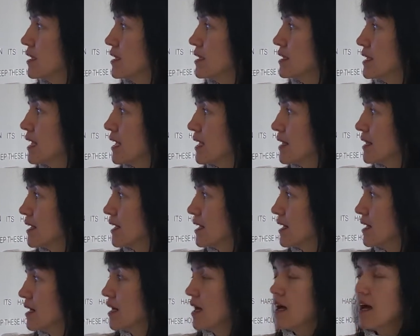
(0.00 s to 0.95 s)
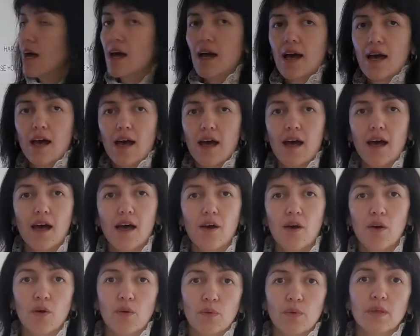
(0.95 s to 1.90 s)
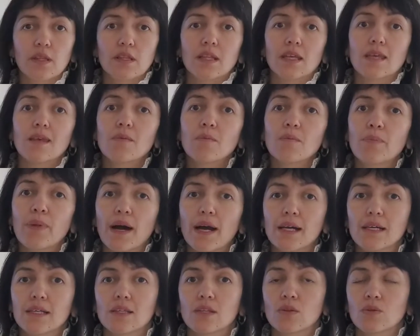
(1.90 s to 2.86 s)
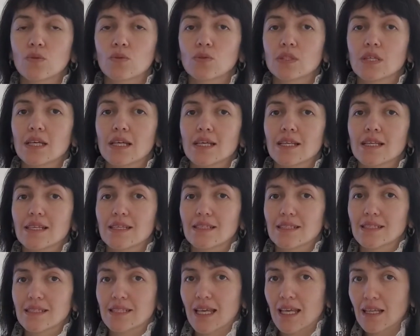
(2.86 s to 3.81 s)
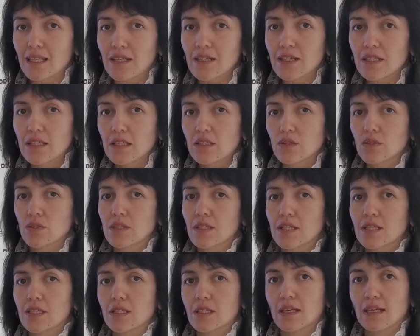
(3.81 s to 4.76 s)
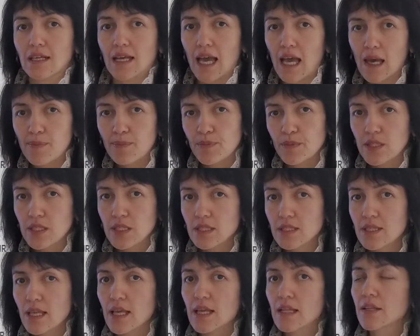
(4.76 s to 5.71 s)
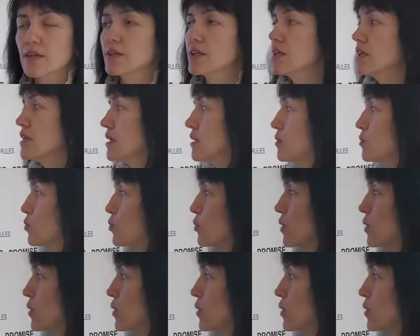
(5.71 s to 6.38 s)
data will impact to the salary, to the gap in salary, in